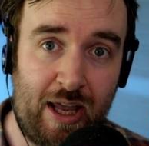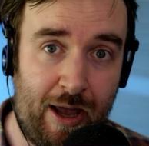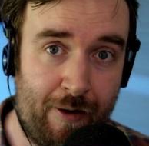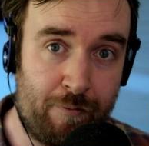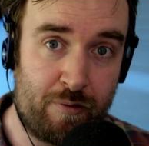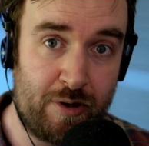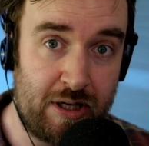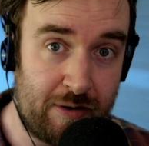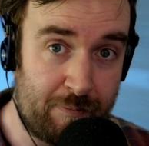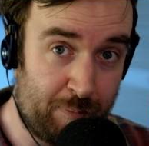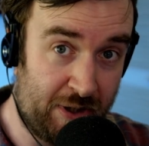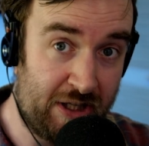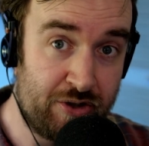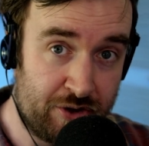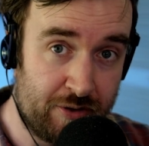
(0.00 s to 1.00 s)
every
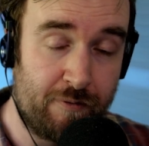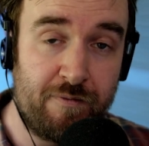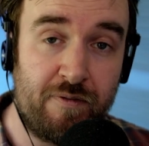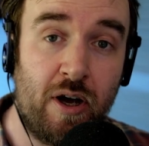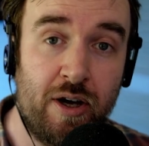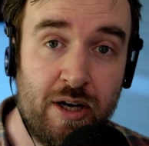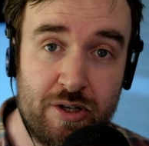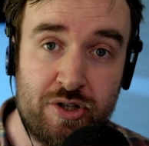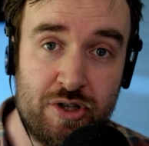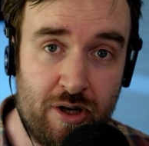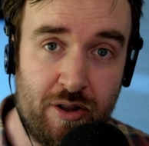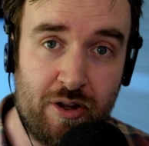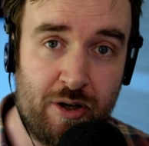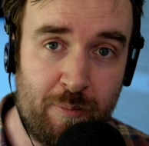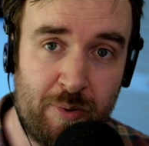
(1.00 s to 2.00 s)
piece of furniture
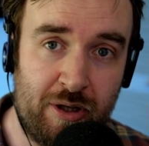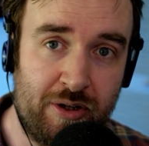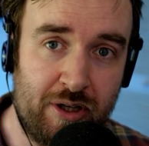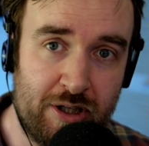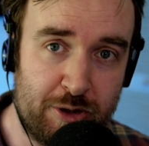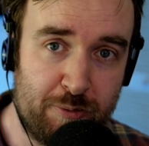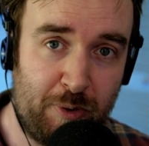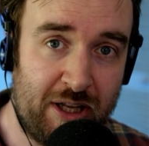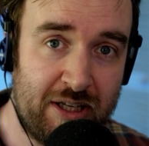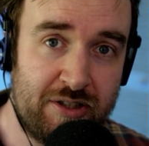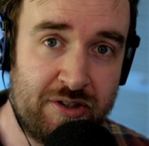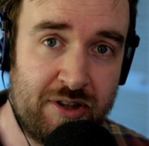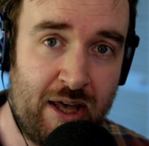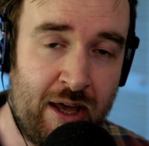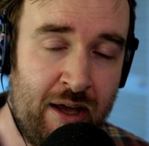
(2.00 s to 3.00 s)
that a builder has
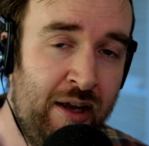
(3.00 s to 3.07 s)
placed there.